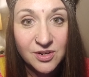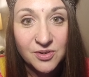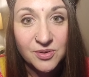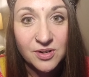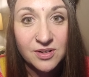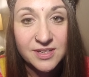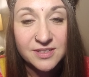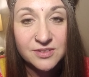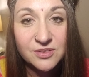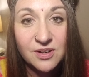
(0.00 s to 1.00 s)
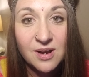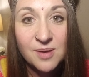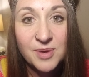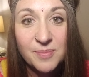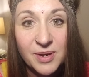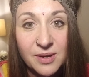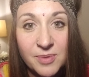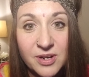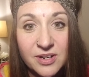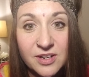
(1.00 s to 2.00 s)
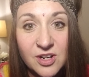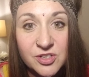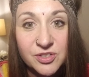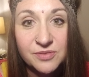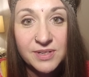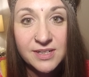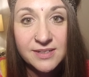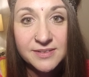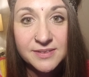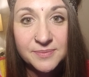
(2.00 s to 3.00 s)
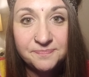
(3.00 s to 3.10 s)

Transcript: or on Instagram at Becca About It Akashic Readings.